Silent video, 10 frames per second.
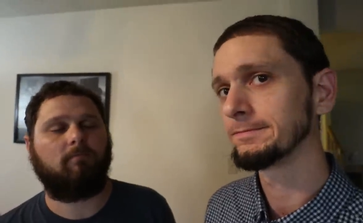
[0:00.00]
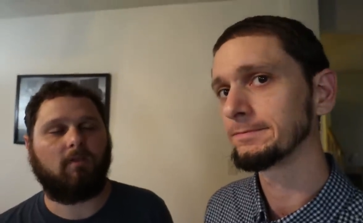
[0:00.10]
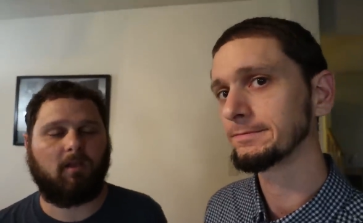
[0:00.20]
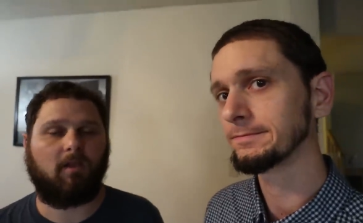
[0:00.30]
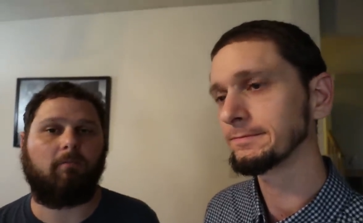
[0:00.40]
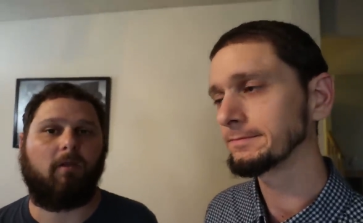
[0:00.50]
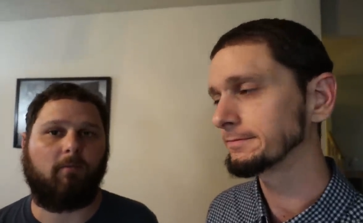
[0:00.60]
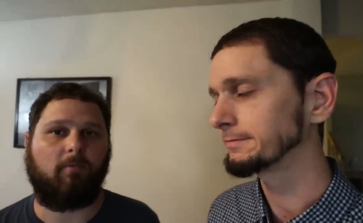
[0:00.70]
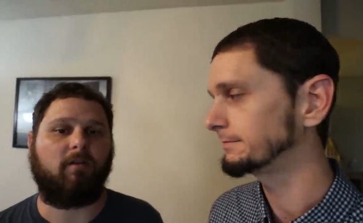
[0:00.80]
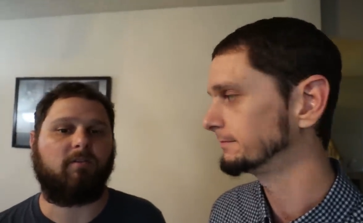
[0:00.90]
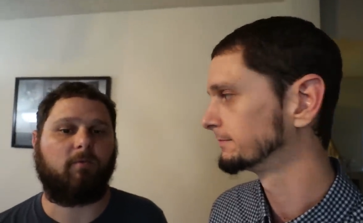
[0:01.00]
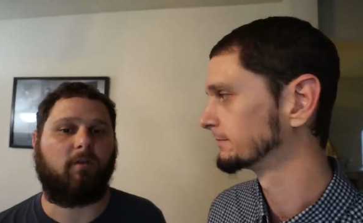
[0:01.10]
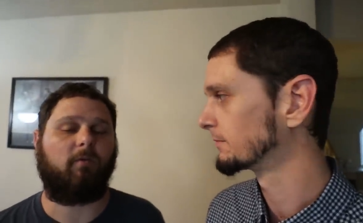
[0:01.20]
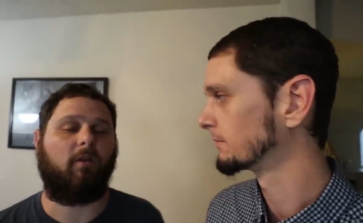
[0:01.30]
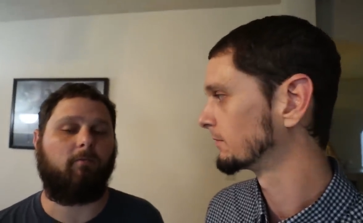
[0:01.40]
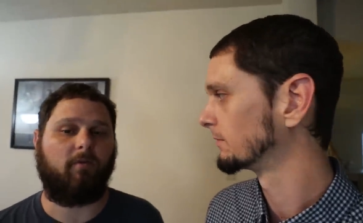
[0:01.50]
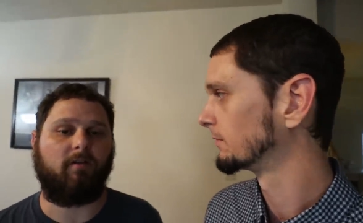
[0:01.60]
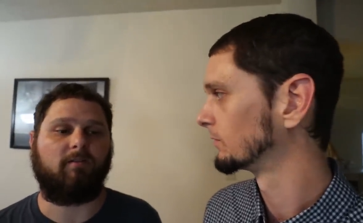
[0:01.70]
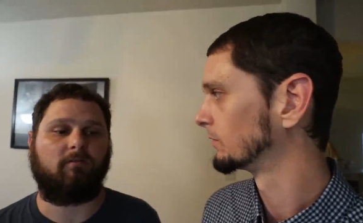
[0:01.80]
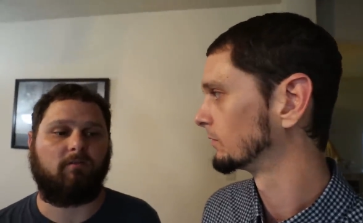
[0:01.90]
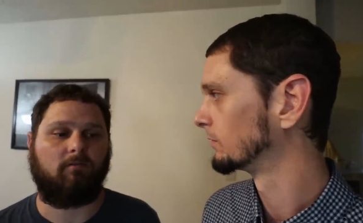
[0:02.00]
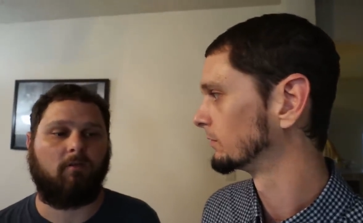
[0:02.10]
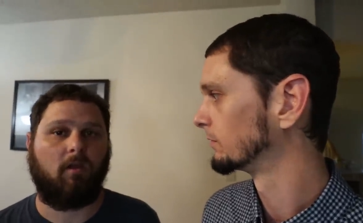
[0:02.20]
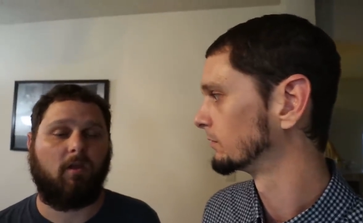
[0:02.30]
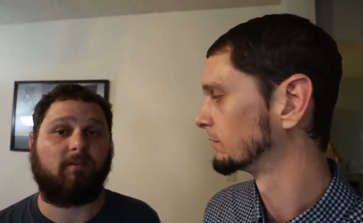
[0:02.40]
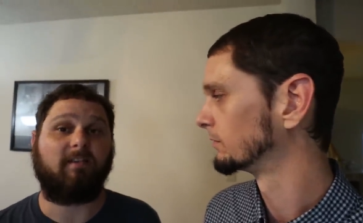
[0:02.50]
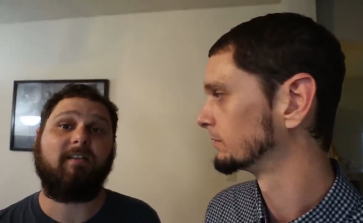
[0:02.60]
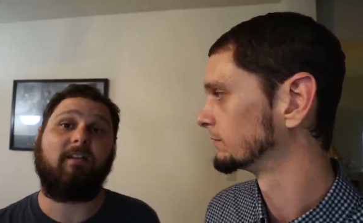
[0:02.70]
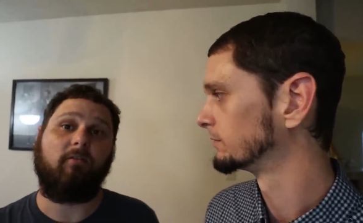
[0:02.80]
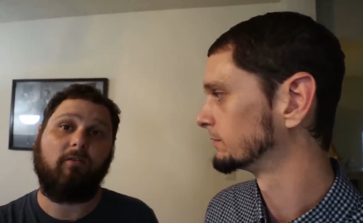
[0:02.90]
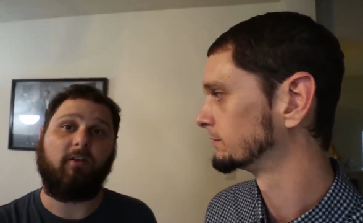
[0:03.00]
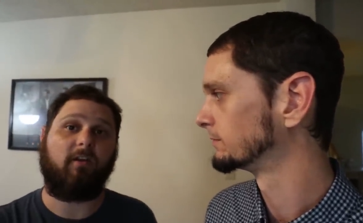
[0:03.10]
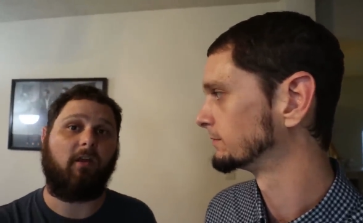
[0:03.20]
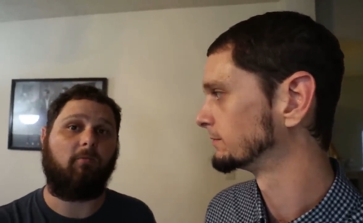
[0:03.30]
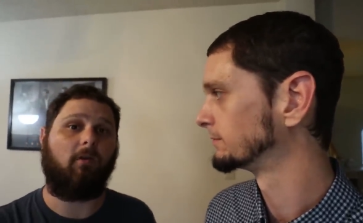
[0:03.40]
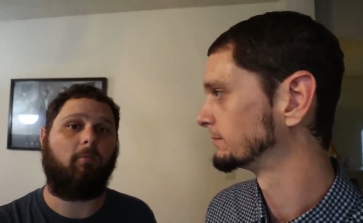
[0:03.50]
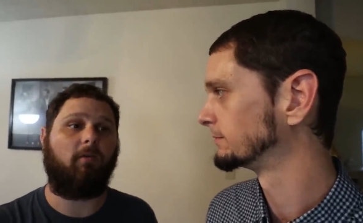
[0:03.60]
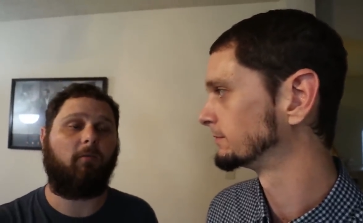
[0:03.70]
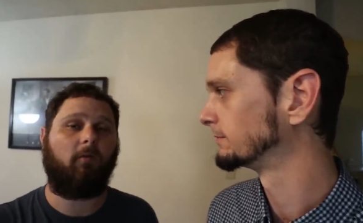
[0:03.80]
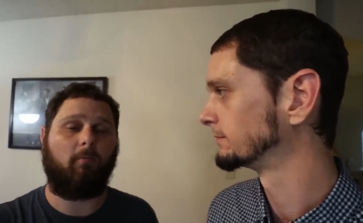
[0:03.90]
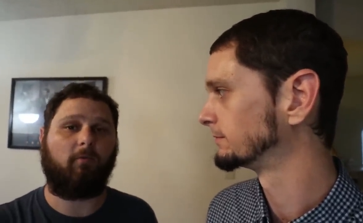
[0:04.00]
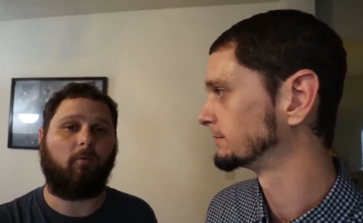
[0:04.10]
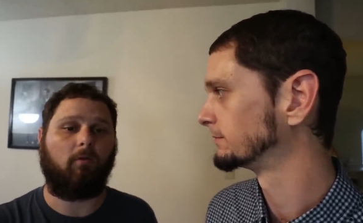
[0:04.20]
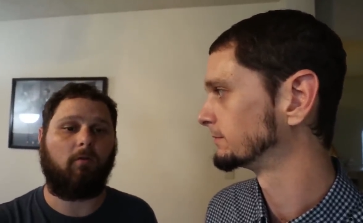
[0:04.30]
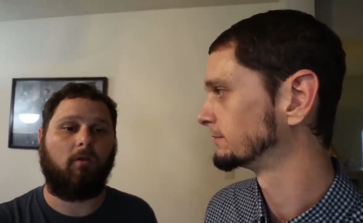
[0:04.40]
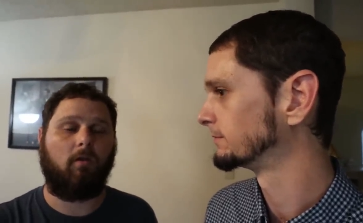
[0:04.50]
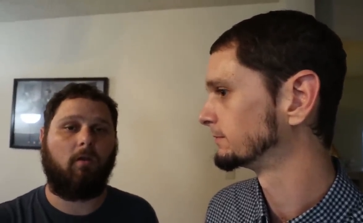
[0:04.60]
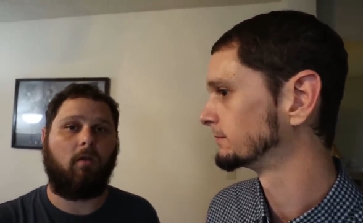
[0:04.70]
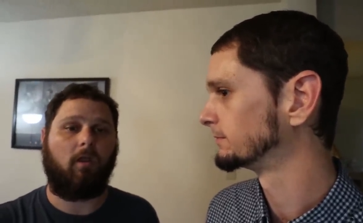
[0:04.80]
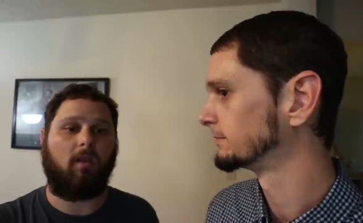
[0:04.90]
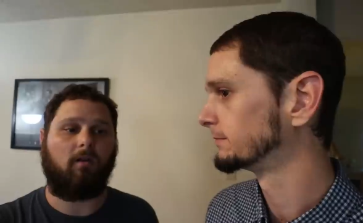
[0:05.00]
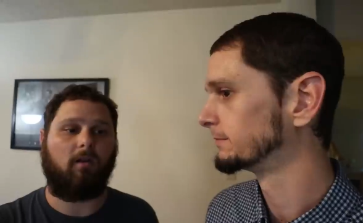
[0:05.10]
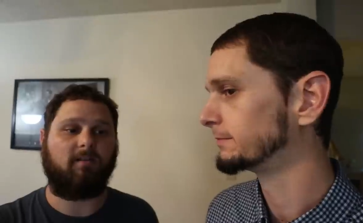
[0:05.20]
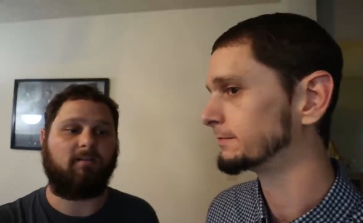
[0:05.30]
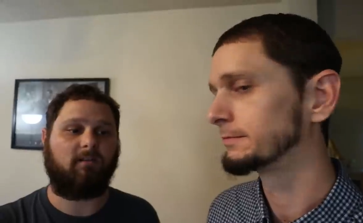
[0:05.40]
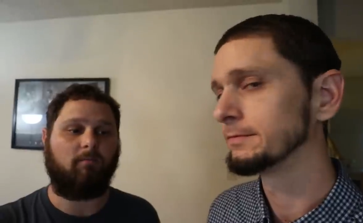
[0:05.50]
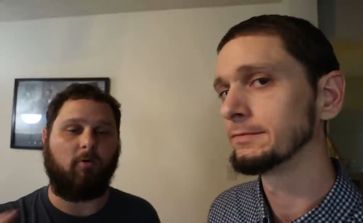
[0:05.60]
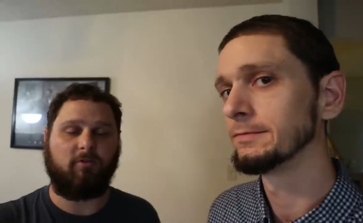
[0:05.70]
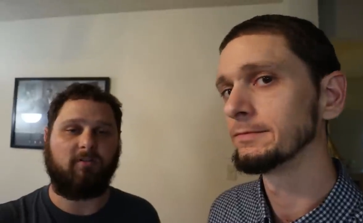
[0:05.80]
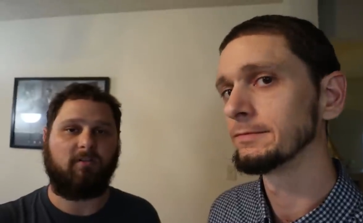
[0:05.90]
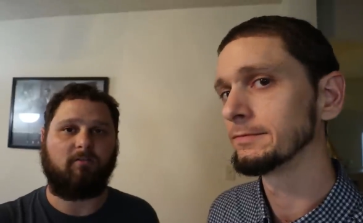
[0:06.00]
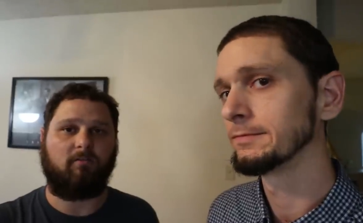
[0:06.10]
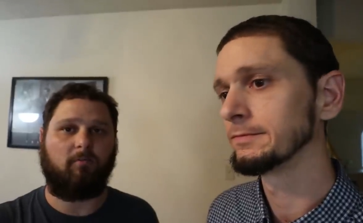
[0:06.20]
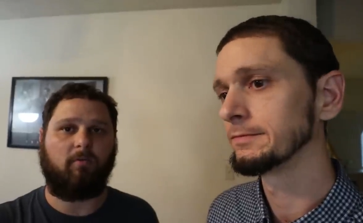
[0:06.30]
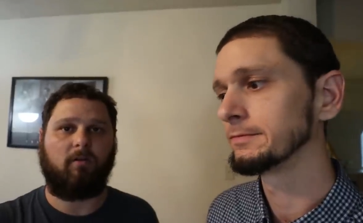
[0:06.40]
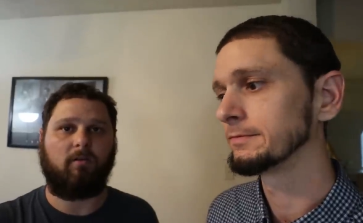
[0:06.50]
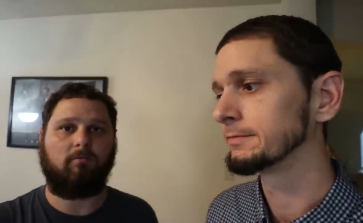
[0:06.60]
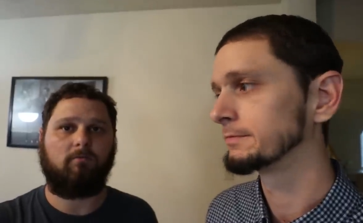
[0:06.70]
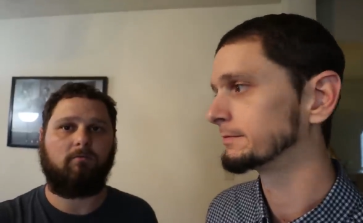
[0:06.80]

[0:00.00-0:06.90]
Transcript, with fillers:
Speaker 1: thinking about the bugs as well, because we got bugs, and because I set a UniFi camera up at the front door, and I set the motion sensor up on it,